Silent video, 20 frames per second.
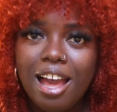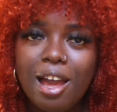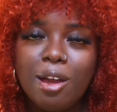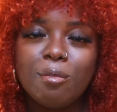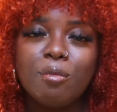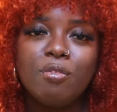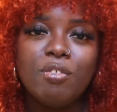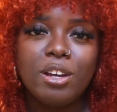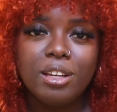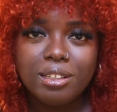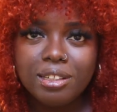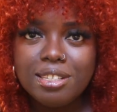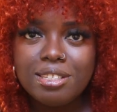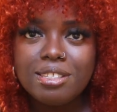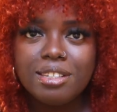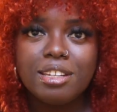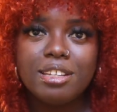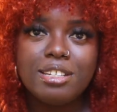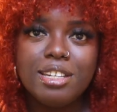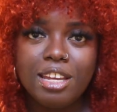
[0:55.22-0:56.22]
I'm finally
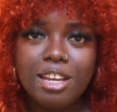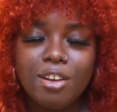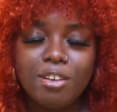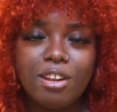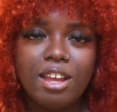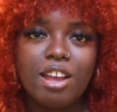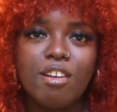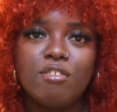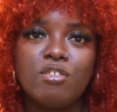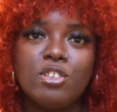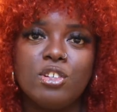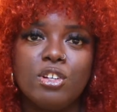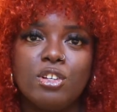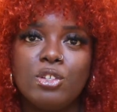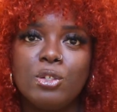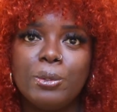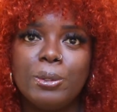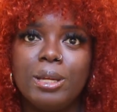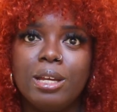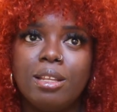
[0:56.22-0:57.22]
sitting down after
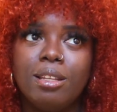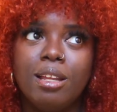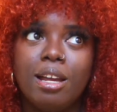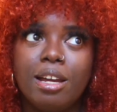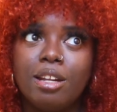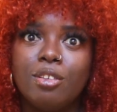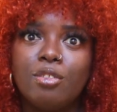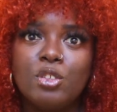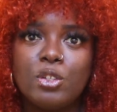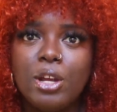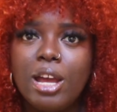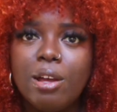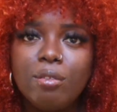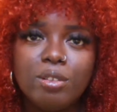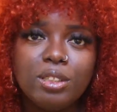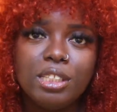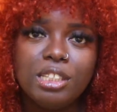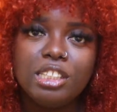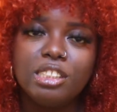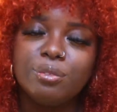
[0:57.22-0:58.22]
doing a lot of
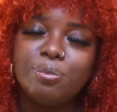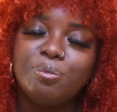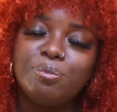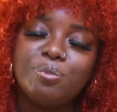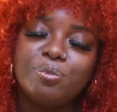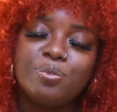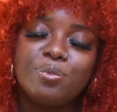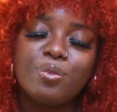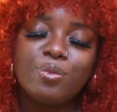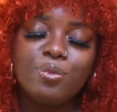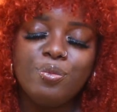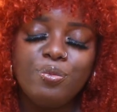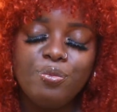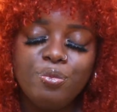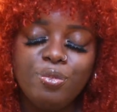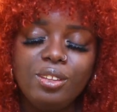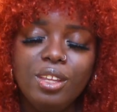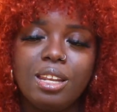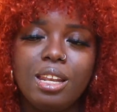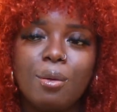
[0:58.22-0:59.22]
traveling.
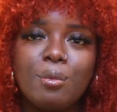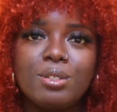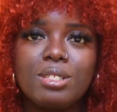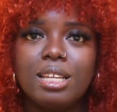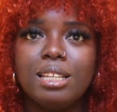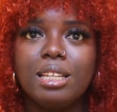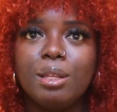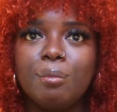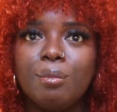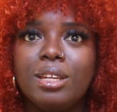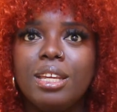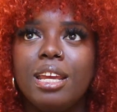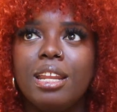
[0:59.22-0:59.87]
And I was like, let me